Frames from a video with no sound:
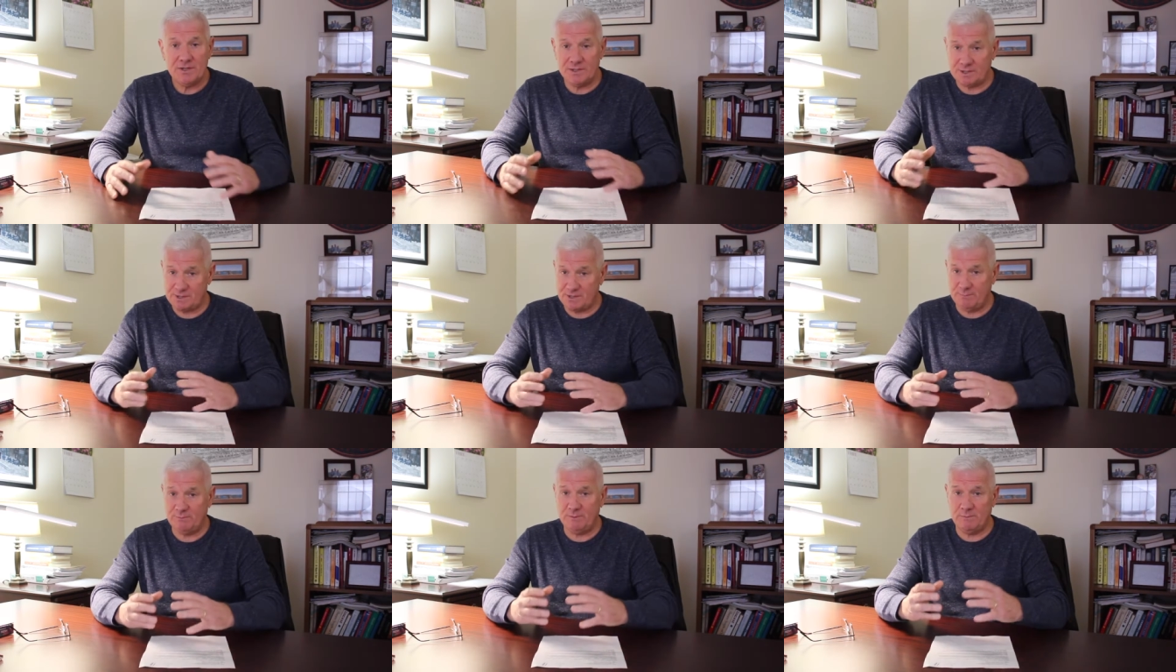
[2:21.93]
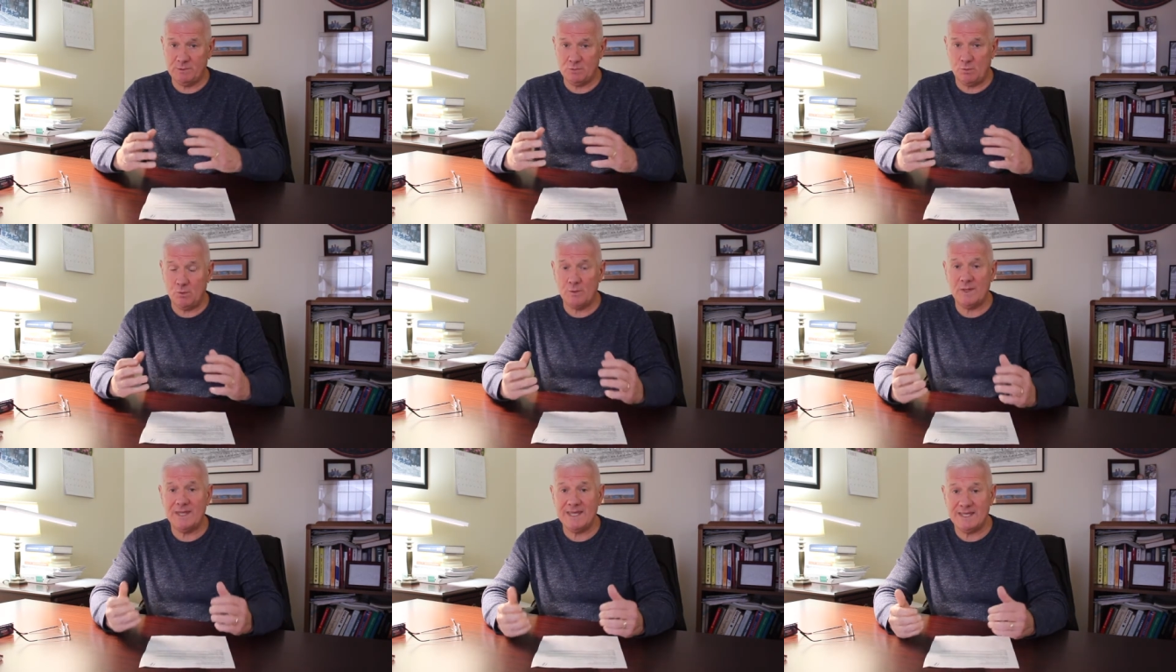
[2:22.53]
the symptoms
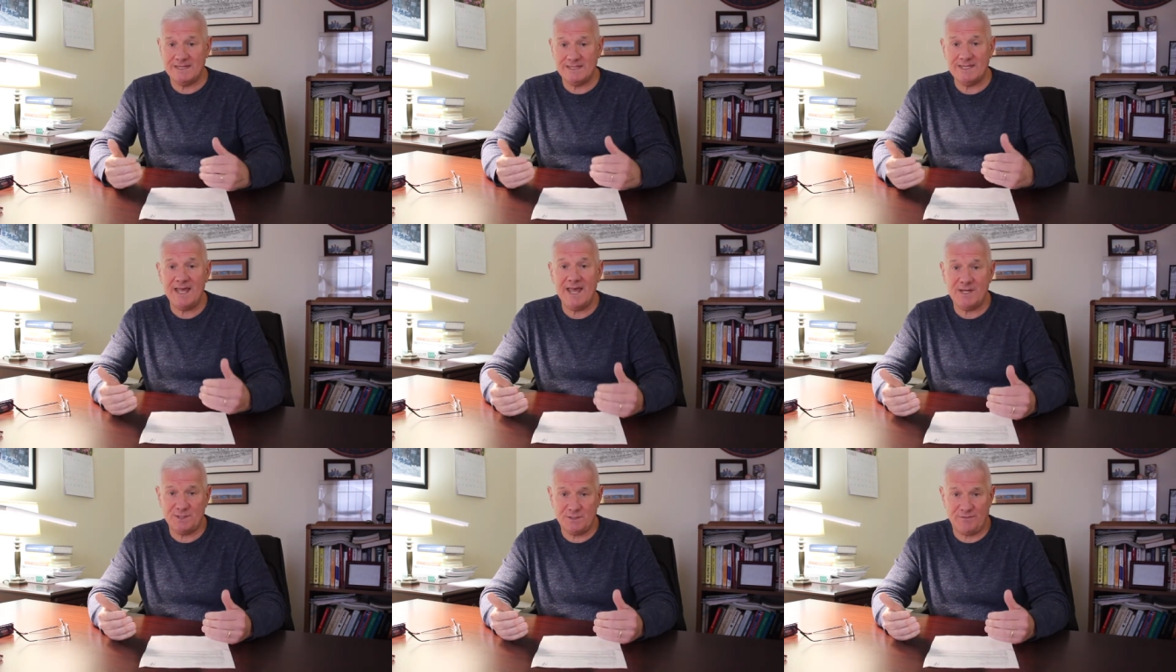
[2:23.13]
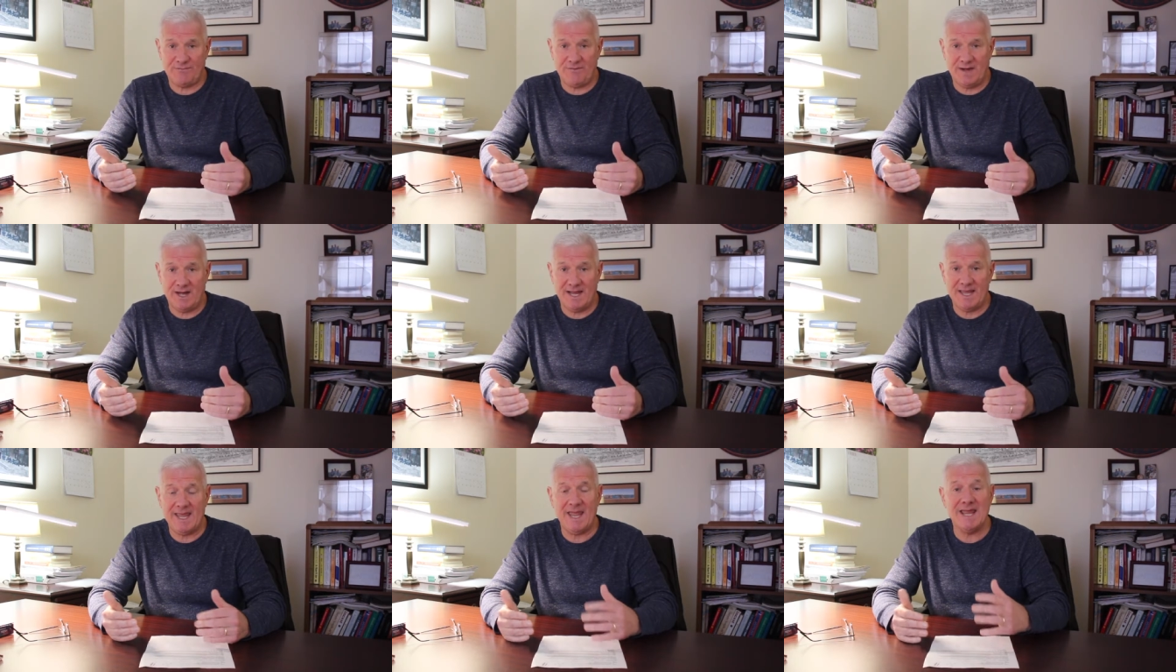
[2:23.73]
will
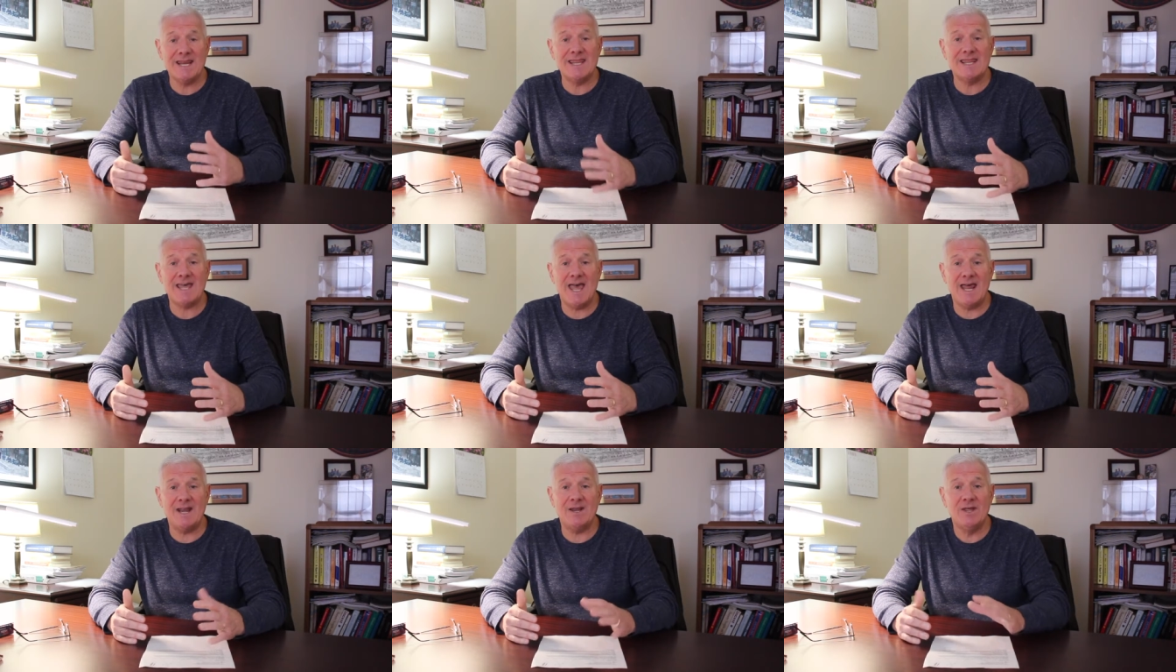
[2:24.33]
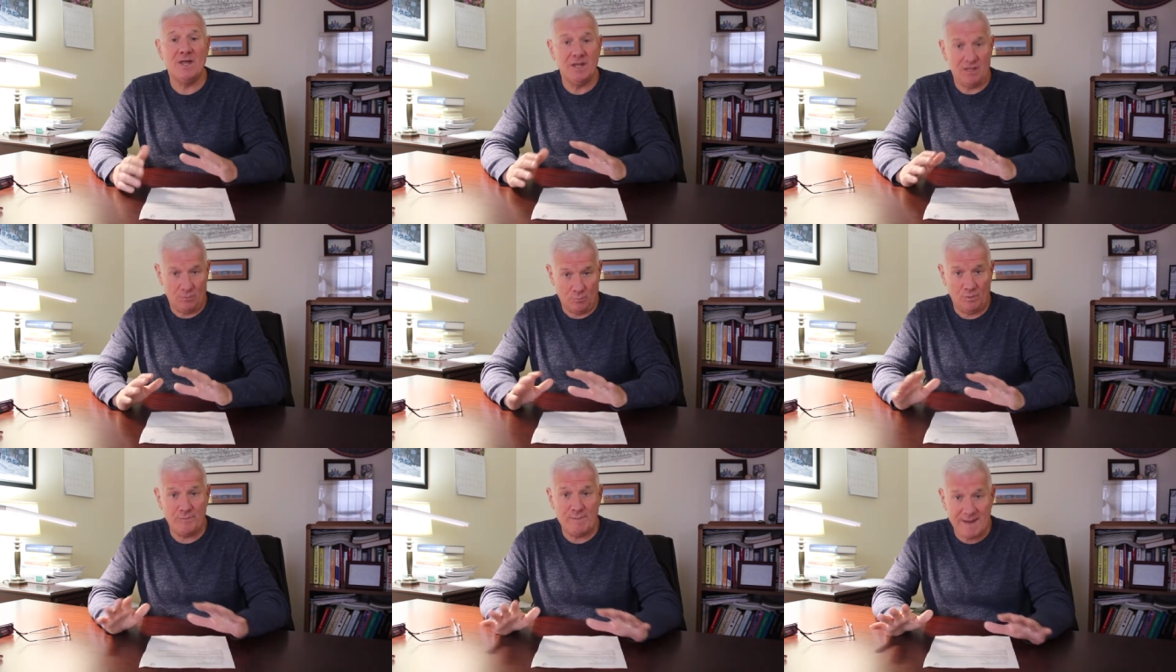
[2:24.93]
intensify, and then
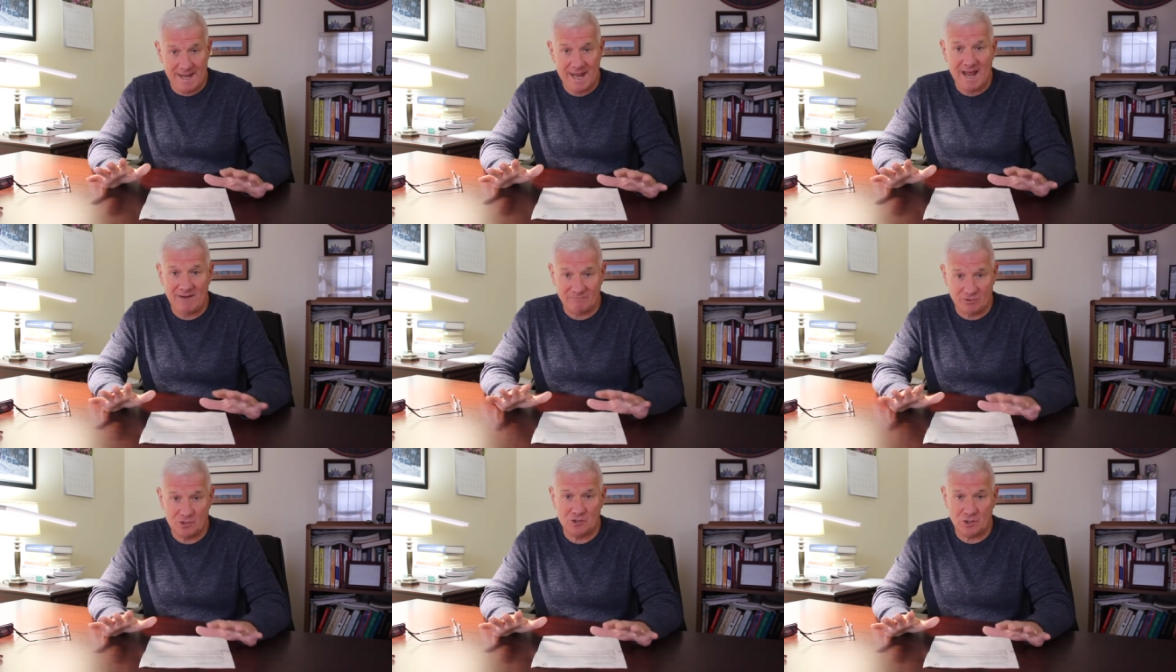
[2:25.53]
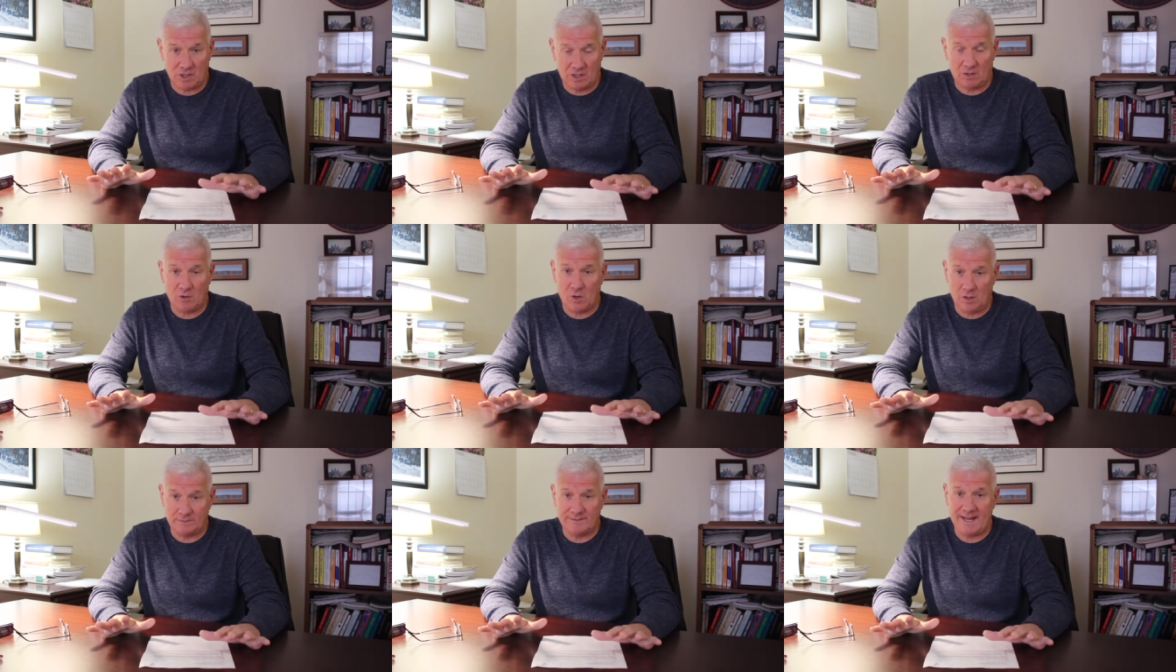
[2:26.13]
we may have to shut it
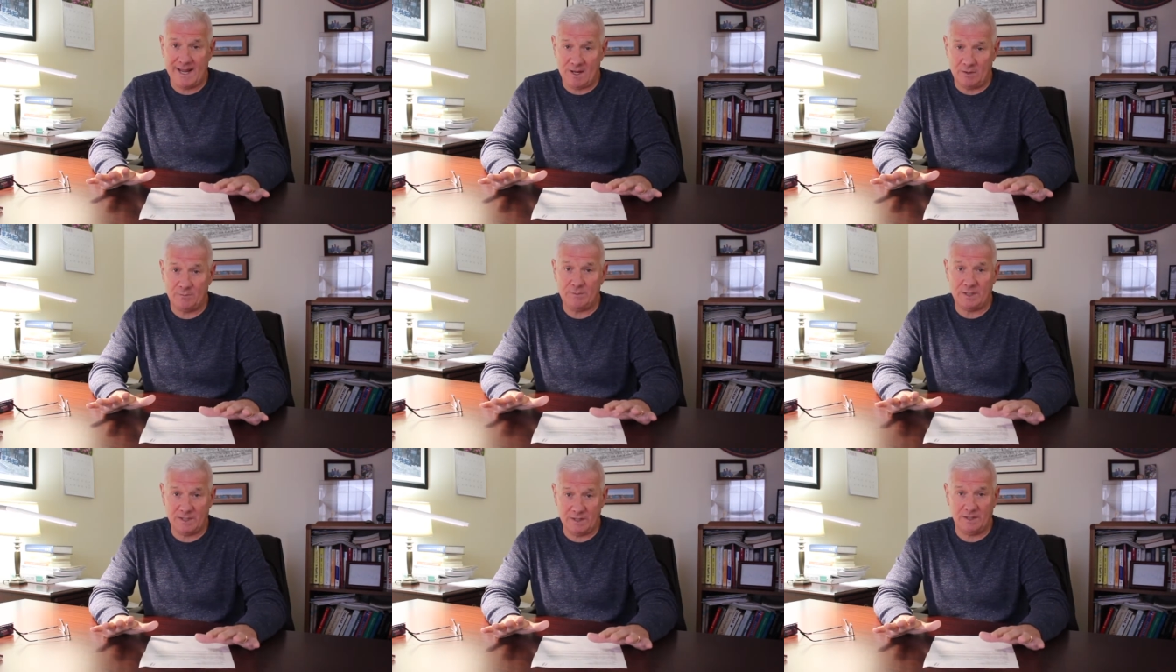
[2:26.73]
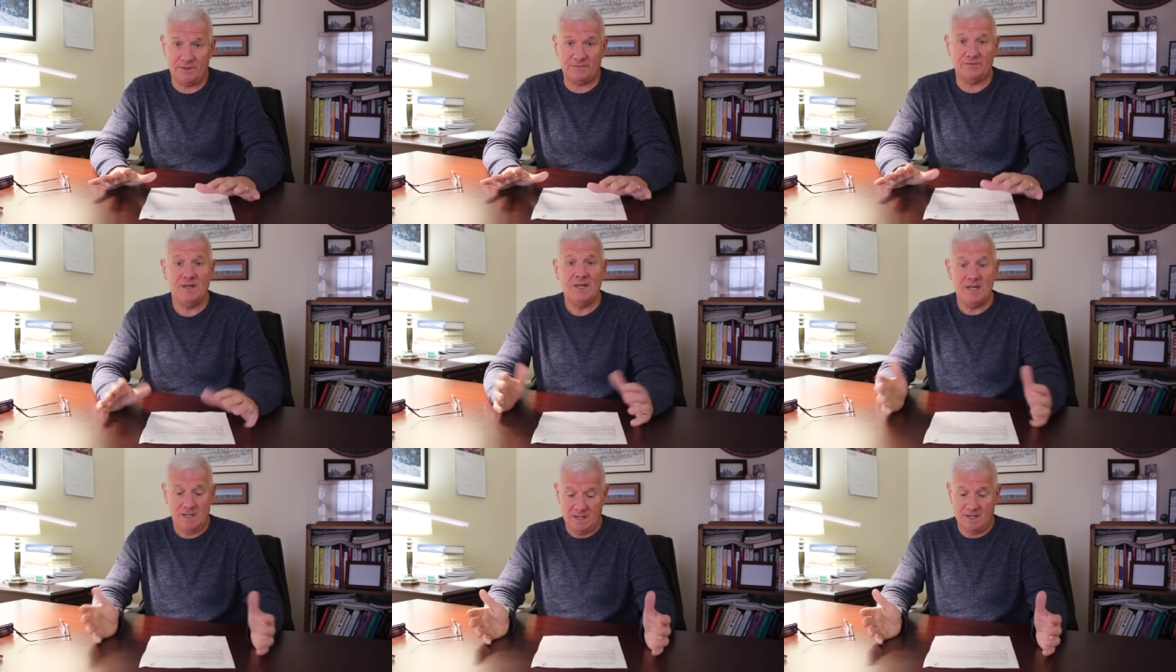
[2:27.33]
all down because
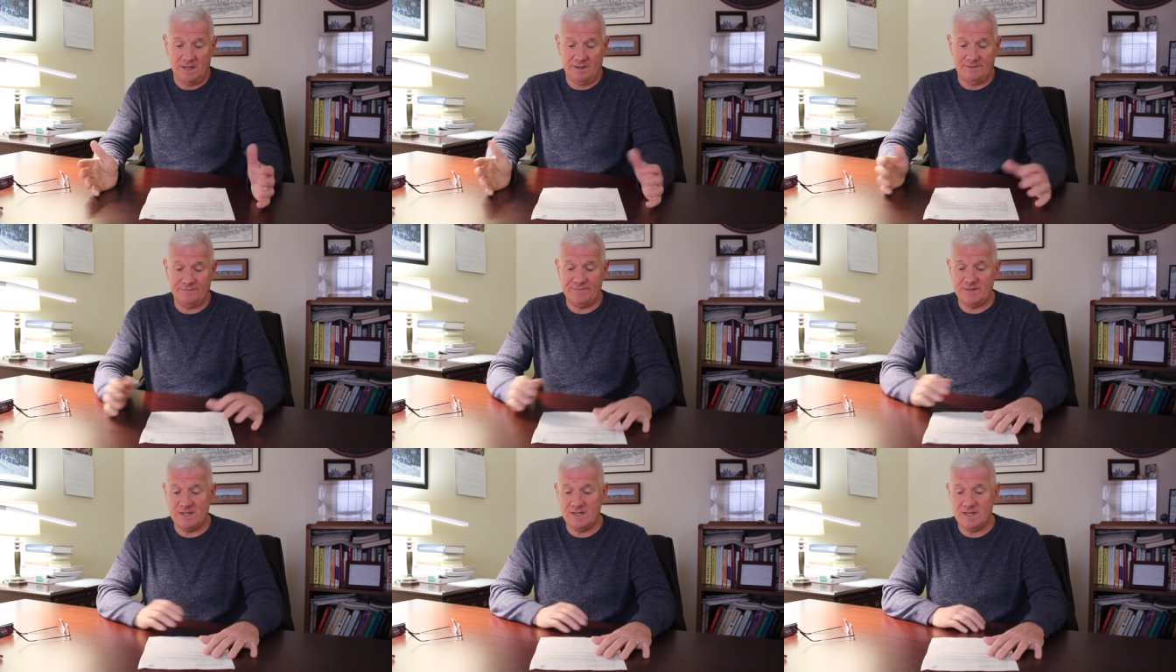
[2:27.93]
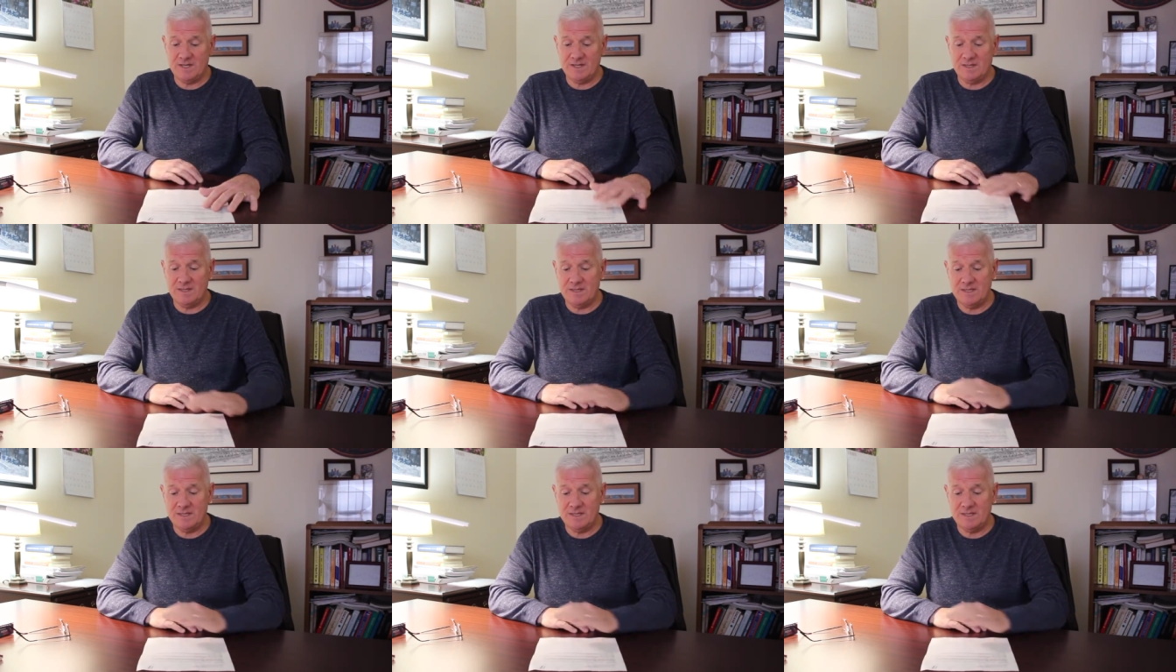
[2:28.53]
of the